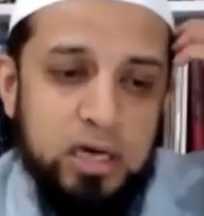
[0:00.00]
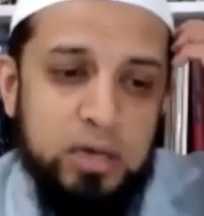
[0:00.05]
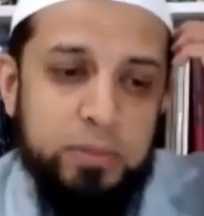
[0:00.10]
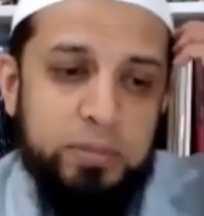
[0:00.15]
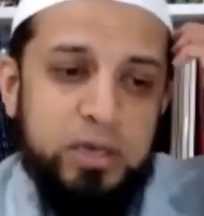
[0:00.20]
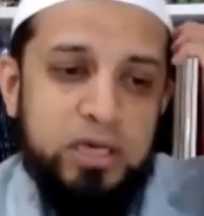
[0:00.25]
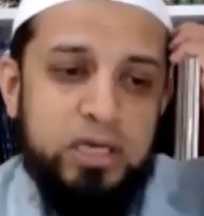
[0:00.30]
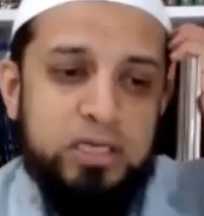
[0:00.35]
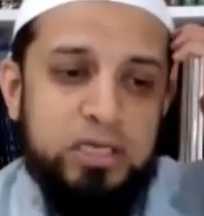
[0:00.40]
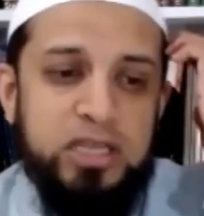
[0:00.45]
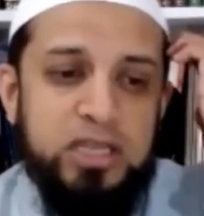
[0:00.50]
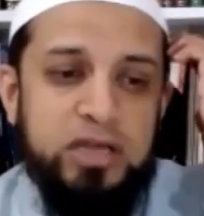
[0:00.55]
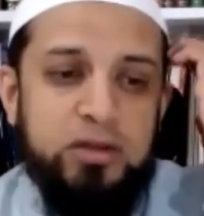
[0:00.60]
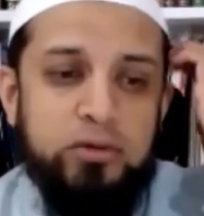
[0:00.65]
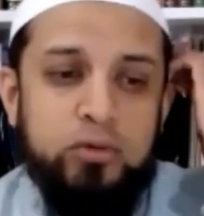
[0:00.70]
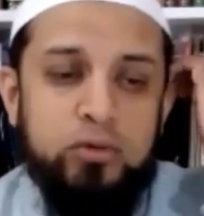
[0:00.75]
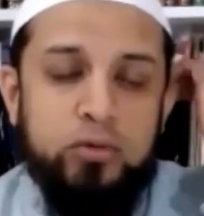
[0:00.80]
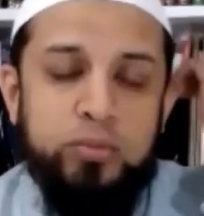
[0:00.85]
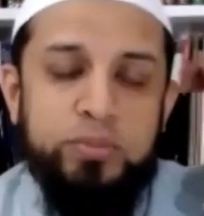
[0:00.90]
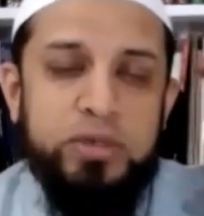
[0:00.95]
because
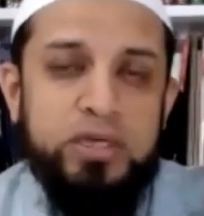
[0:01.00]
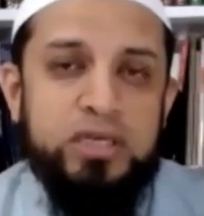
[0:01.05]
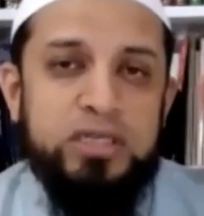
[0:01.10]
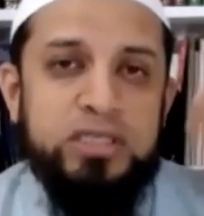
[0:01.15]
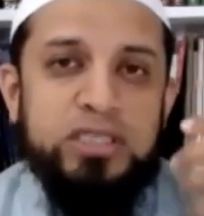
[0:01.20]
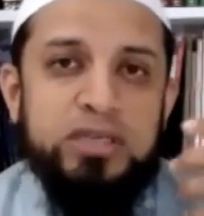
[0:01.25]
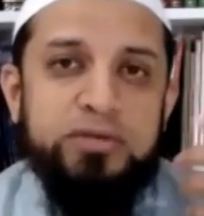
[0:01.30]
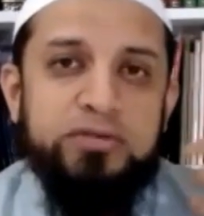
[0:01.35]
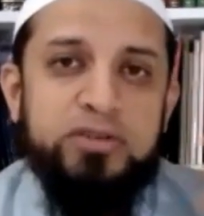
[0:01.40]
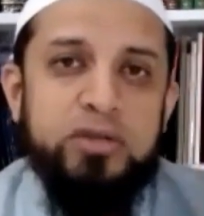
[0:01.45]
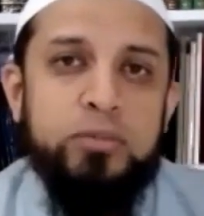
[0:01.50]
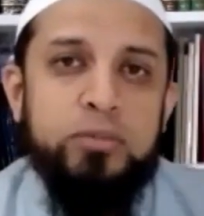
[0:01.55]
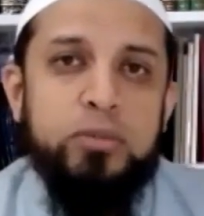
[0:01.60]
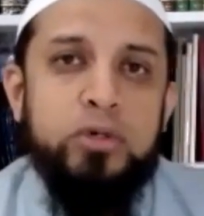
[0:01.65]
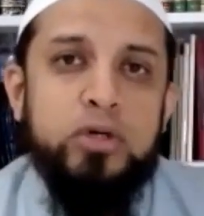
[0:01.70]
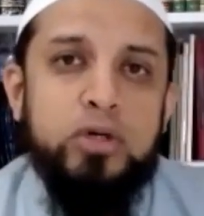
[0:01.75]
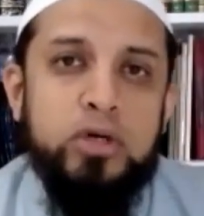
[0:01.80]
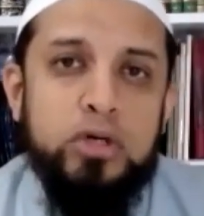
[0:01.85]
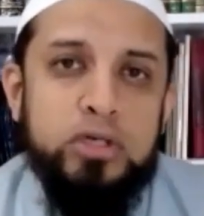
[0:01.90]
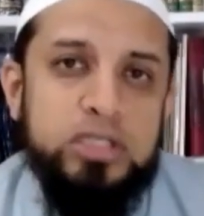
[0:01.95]
they're in a
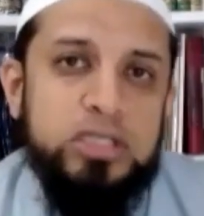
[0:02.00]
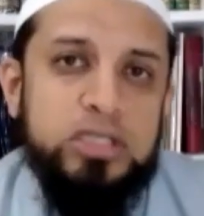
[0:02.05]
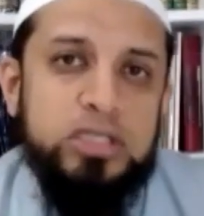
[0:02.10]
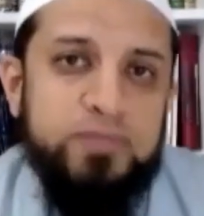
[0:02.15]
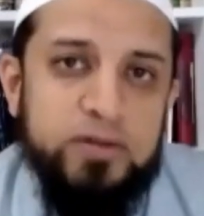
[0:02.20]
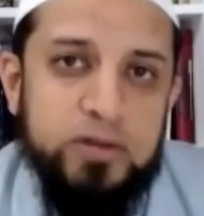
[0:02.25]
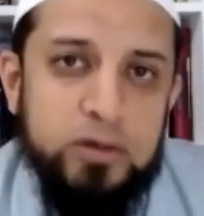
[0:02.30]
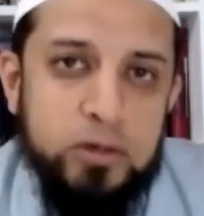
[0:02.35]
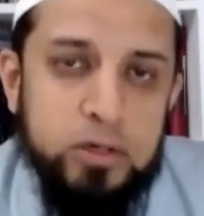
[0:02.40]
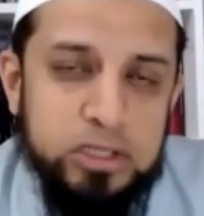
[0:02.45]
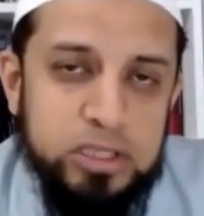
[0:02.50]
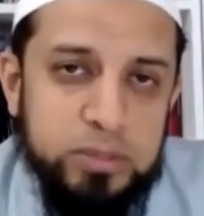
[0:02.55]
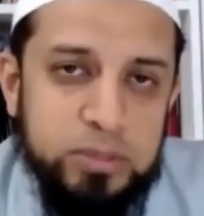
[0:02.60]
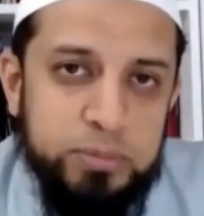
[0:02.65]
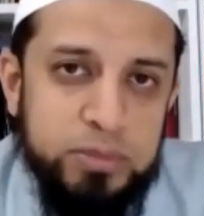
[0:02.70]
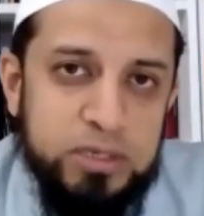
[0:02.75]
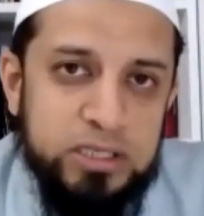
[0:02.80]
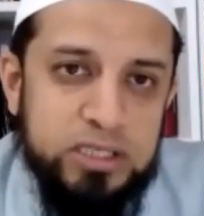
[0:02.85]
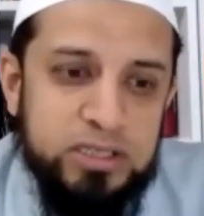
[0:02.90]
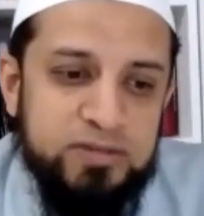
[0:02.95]
more
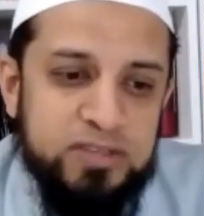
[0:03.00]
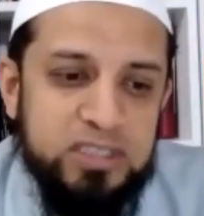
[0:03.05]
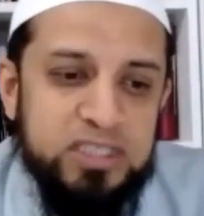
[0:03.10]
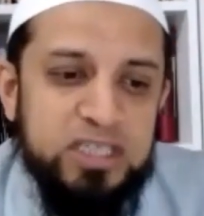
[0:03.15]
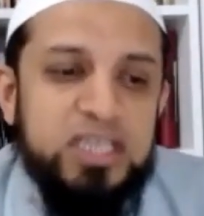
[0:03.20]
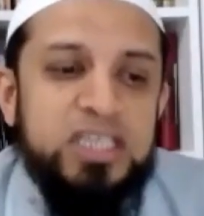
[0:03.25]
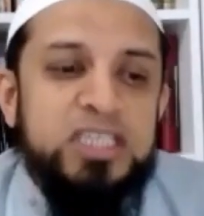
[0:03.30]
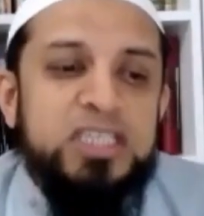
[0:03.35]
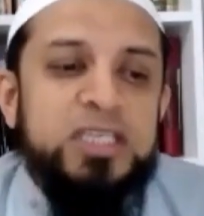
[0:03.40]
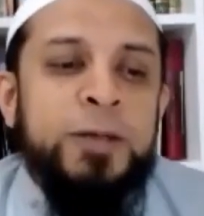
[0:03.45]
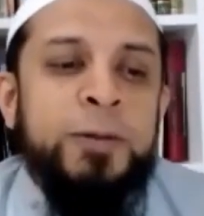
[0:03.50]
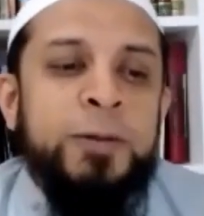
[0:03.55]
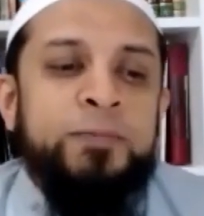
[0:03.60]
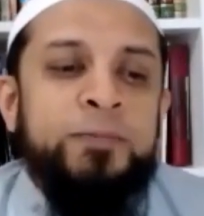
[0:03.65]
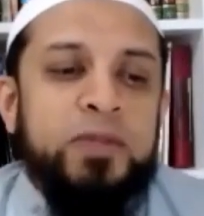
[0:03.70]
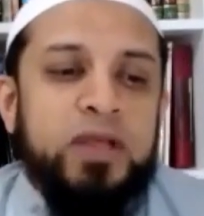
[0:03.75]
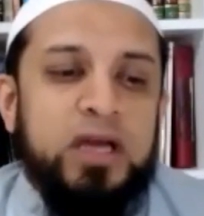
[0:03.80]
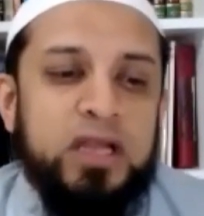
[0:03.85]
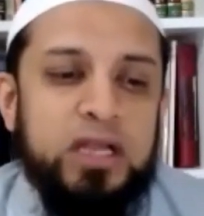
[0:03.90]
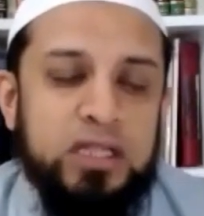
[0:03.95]
contemplative state,
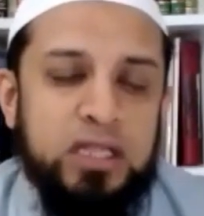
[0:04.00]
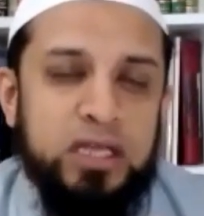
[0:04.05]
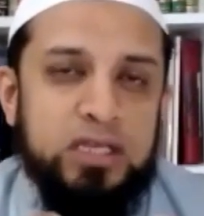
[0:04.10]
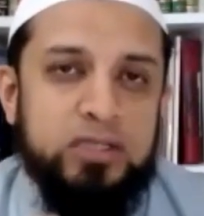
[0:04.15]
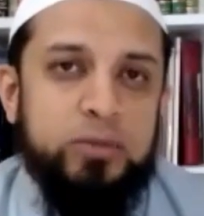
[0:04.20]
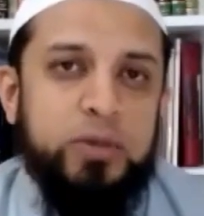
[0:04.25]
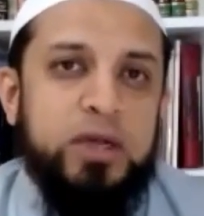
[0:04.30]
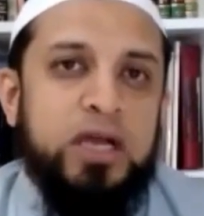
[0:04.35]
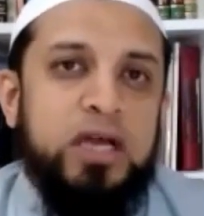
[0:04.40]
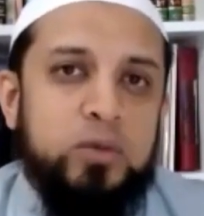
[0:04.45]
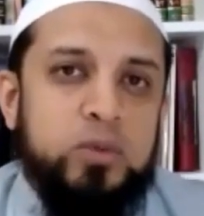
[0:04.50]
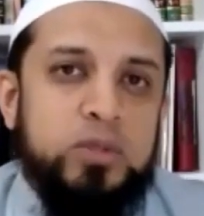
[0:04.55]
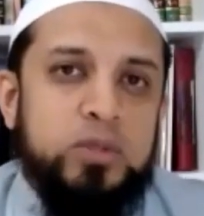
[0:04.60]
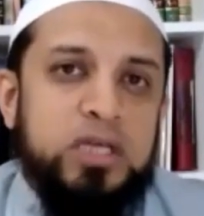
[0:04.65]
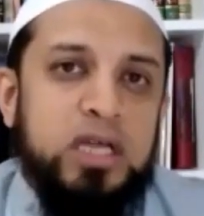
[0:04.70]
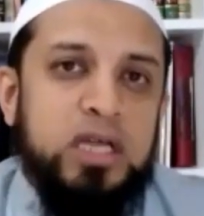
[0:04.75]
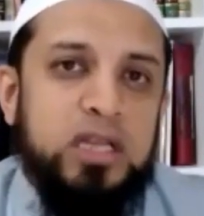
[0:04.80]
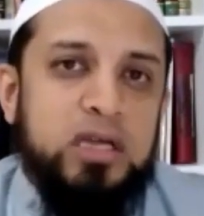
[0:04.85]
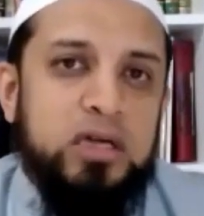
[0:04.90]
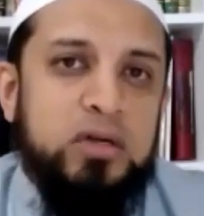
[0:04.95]
and Allah subhanahu wa
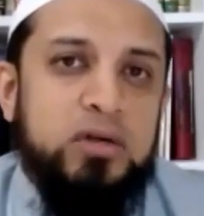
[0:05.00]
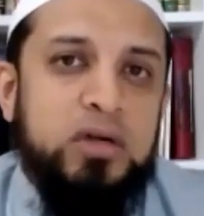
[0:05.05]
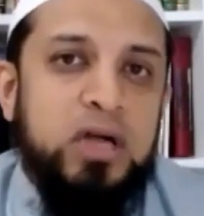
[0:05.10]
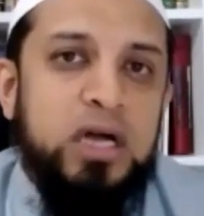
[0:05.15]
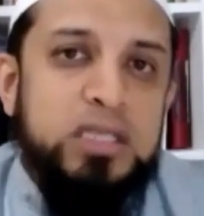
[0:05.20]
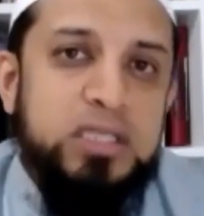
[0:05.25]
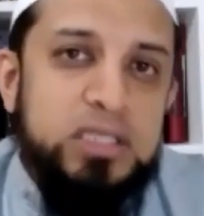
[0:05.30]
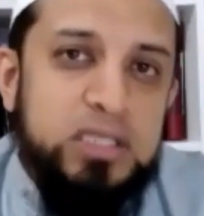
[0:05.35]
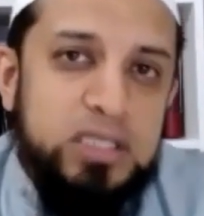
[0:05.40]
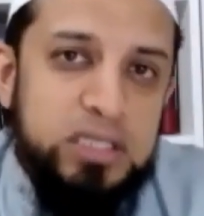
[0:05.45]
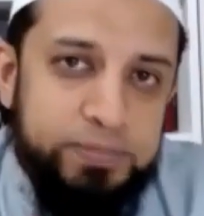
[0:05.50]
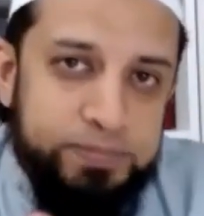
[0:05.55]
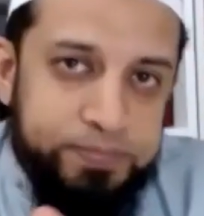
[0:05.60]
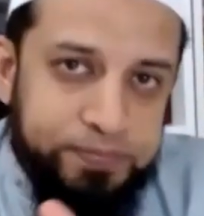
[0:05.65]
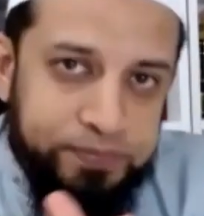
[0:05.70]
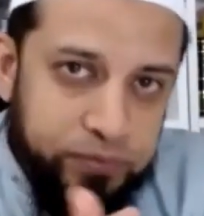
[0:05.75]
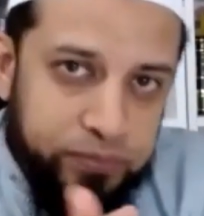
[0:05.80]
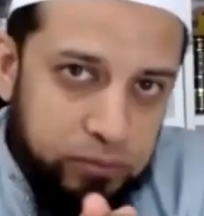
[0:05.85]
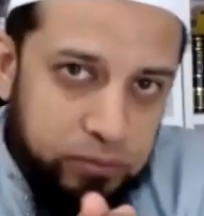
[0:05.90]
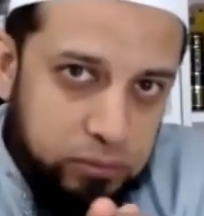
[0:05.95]
ta'ala grants them